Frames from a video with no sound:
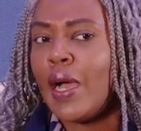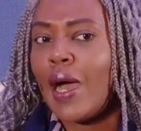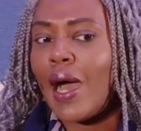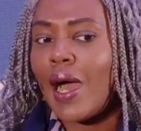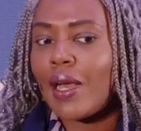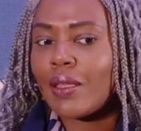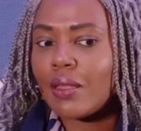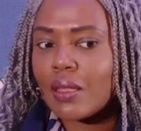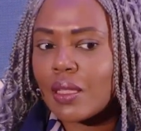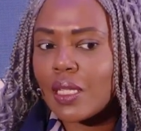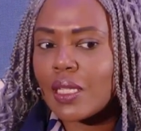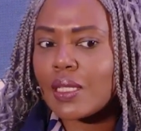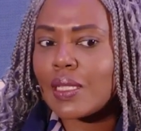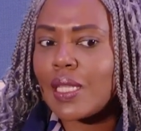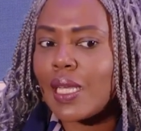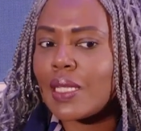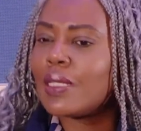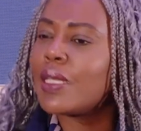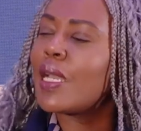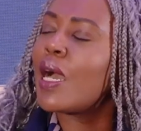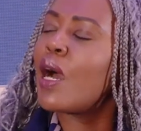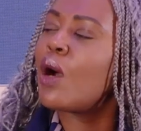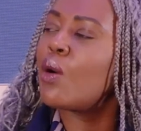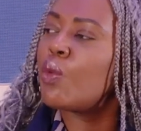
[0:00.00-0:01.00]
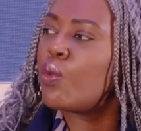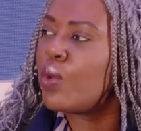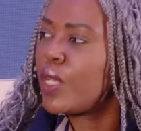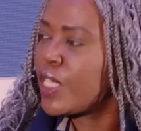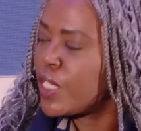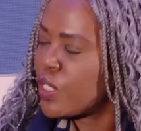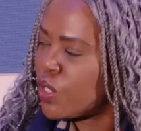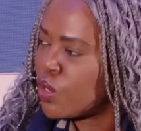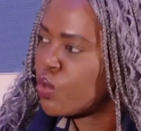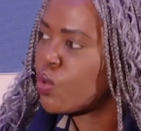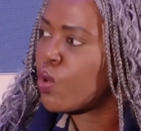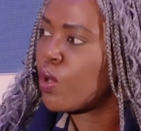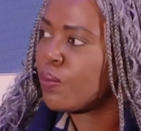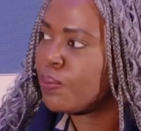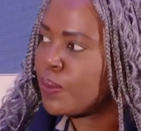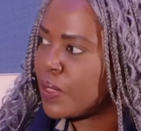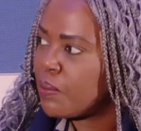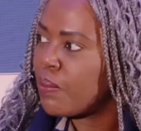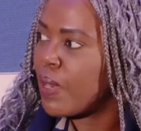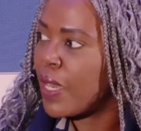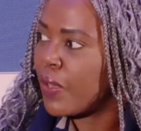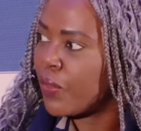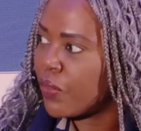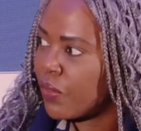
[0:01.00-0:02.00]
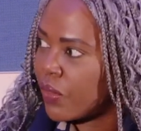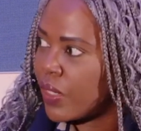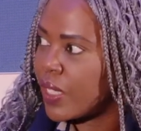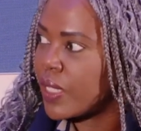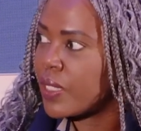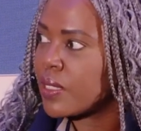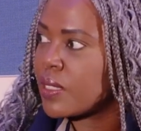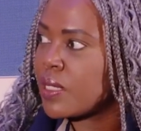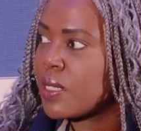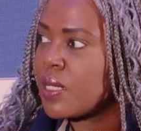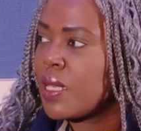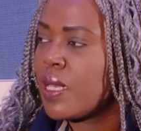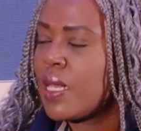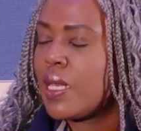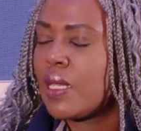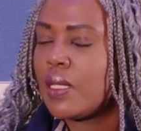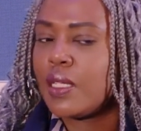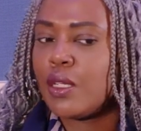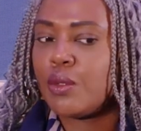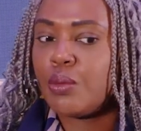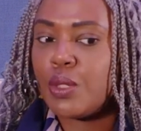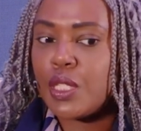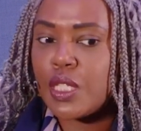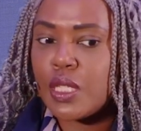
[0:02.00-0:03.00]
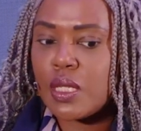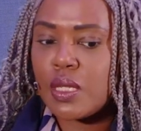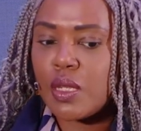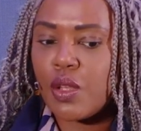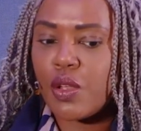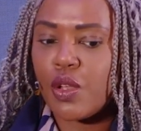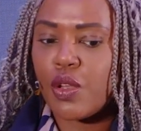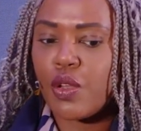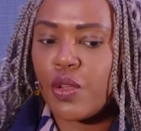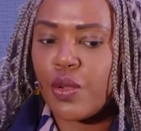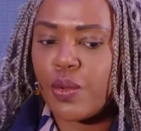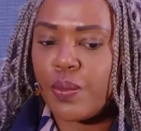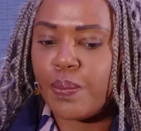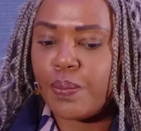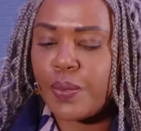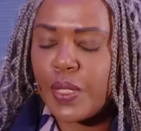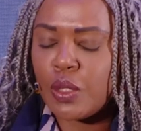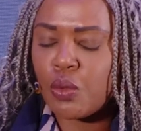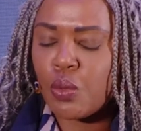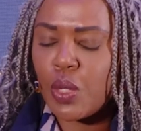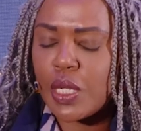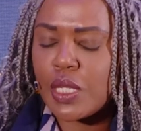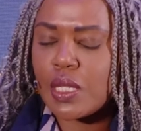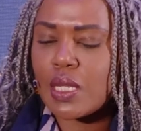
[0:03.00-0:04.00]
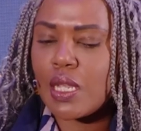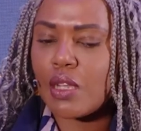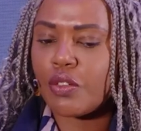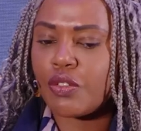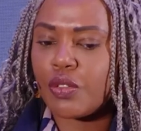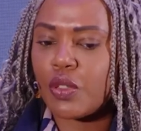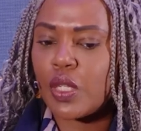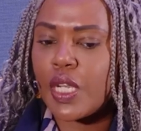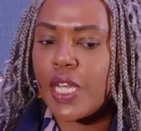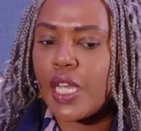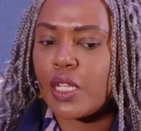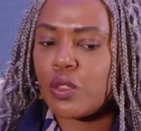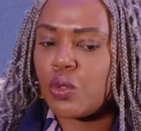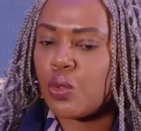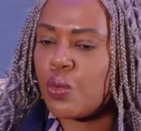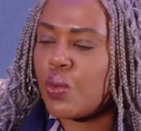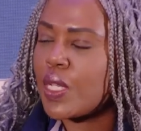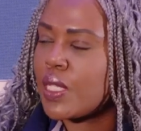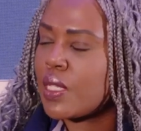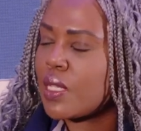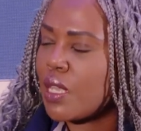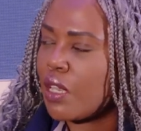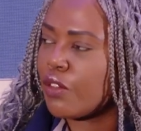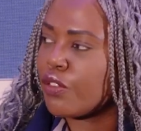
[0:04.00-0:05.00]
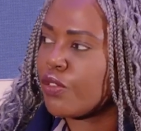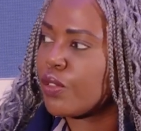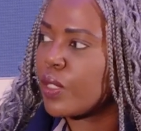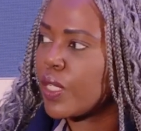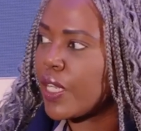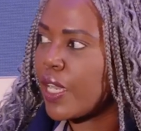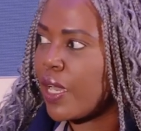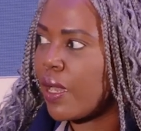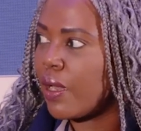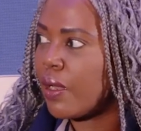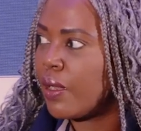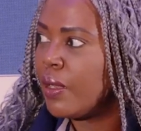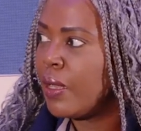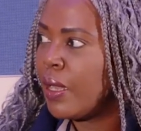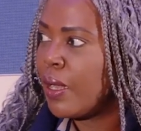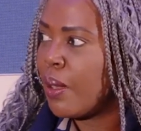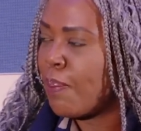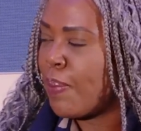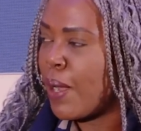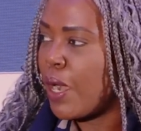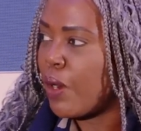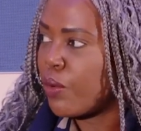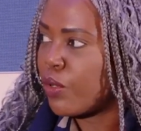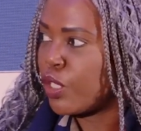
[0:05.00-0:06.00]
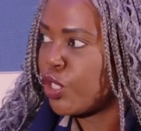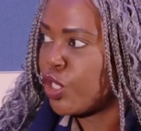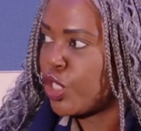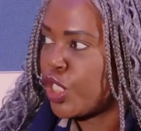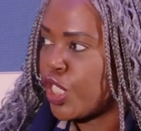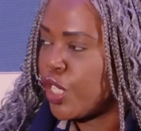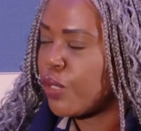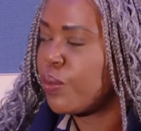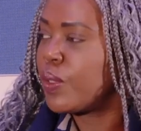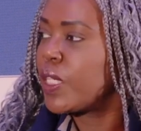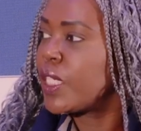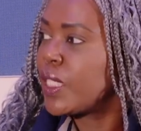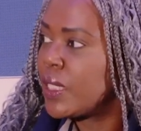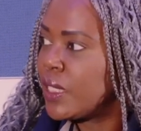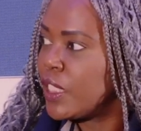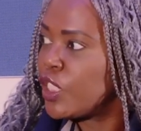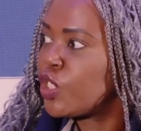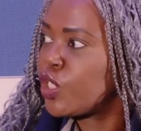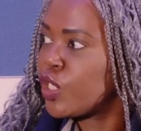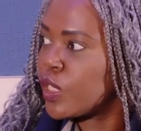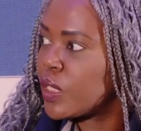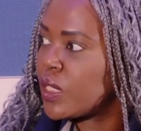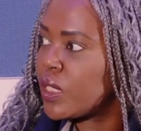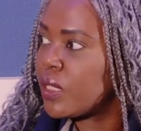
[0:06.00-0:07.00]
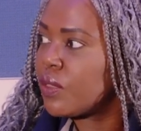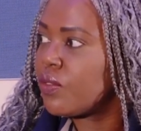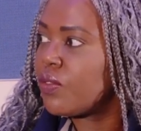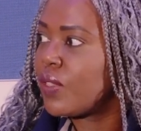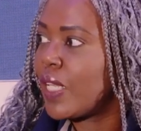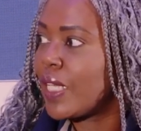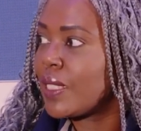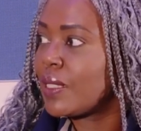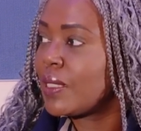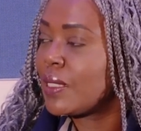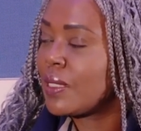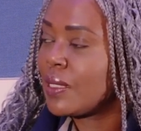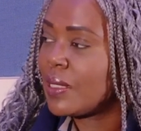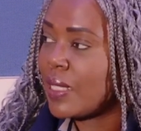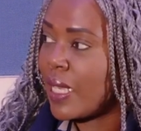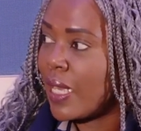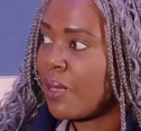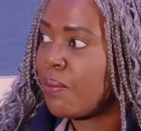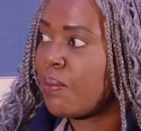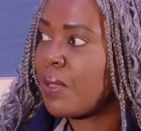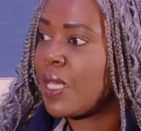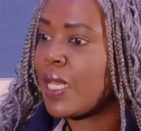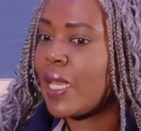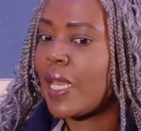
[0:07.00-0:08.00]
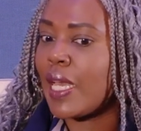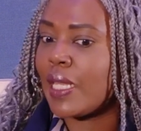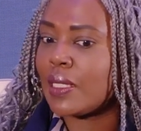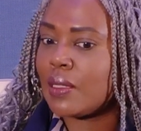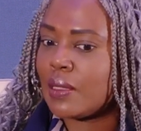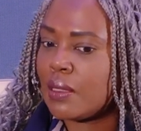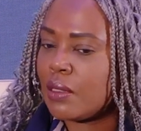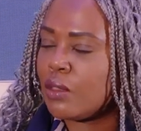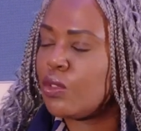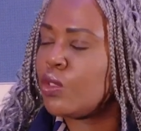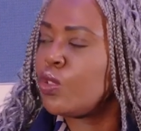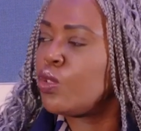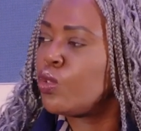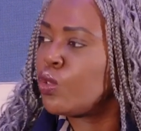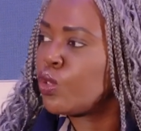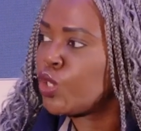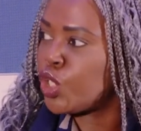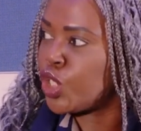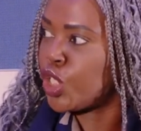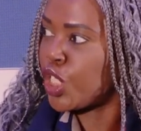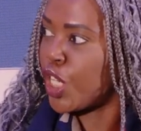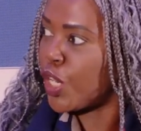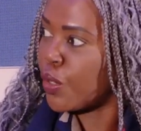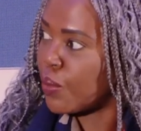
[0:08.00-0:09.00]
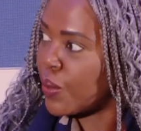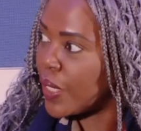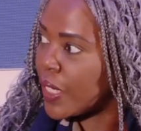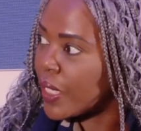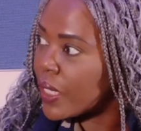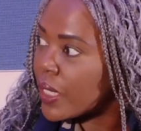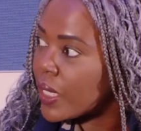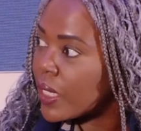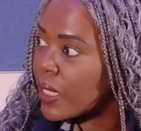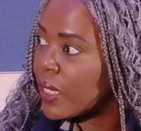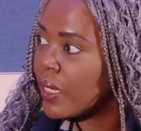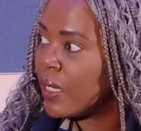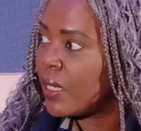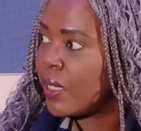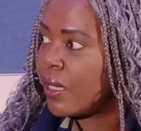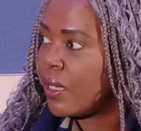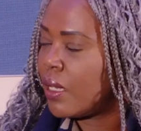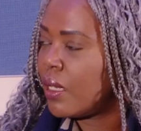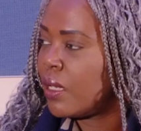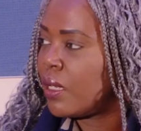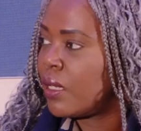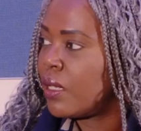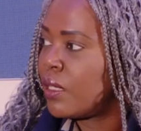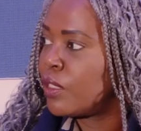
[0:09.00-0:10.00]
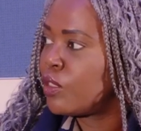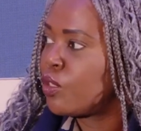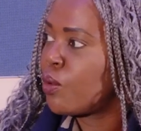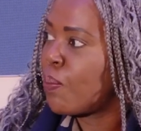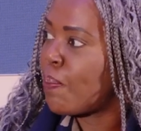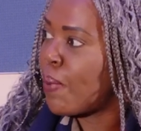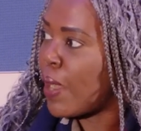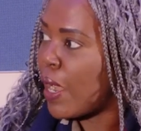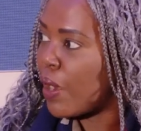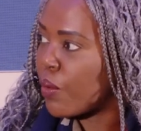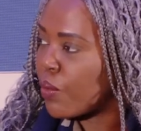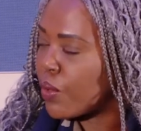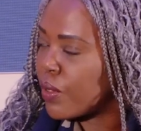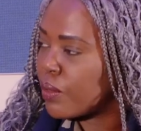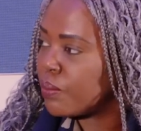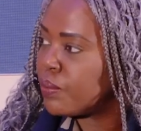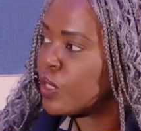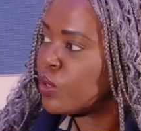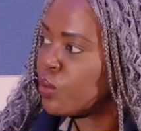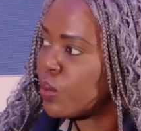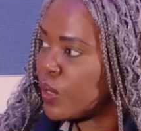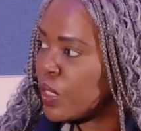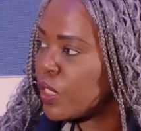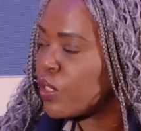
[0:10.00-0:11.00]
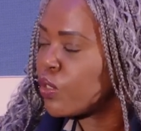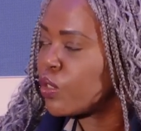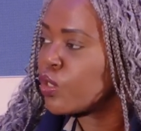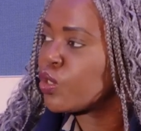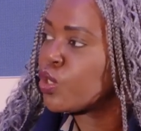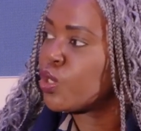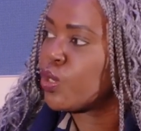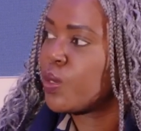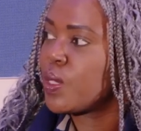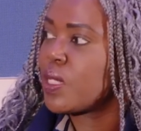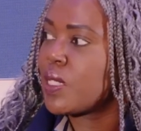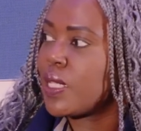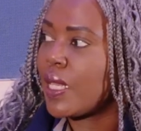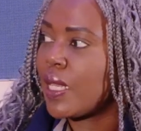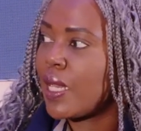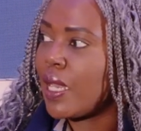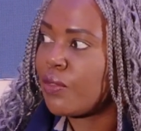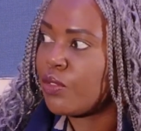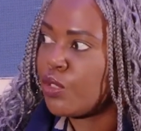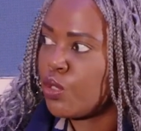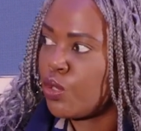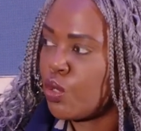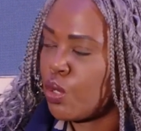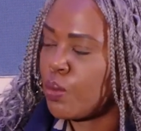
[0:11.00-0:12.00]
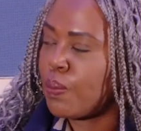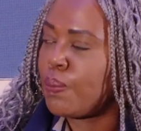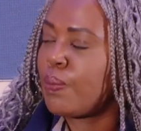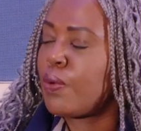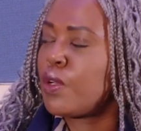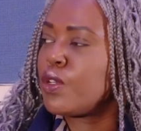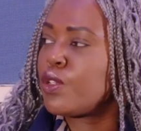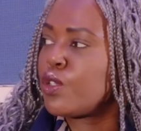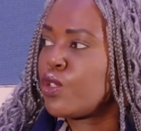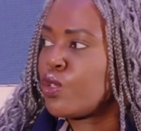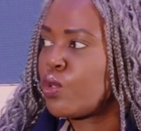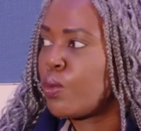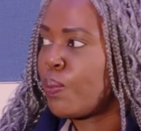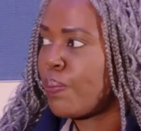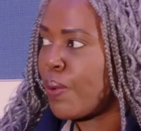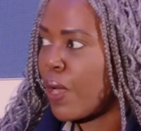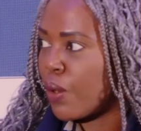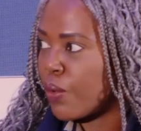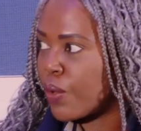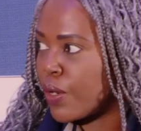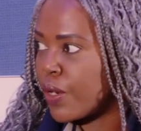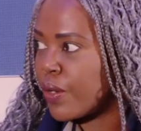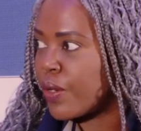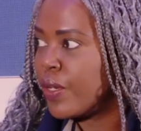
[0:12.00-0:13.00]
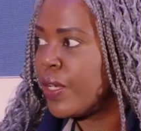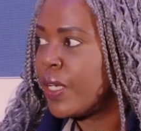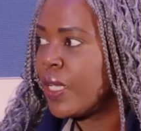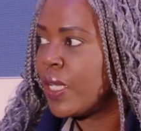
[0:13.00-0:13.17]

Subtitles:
I think that there are ways to optimize things. There is in West Africa, the West Africa Power Sharing Initiative that is aiming at, sharing the power between countries that have surplus to power,